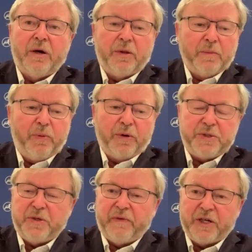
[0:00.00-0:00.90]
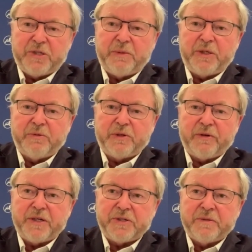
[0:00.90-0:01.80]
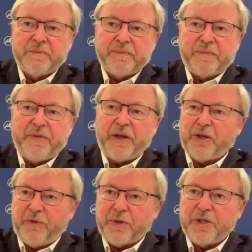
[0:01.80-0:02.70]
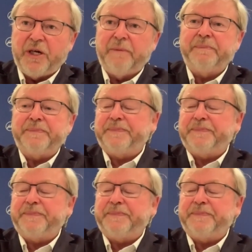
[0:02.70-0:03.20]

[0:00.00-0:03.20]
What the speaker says: on the points you've asked me to address. Thank you for your time.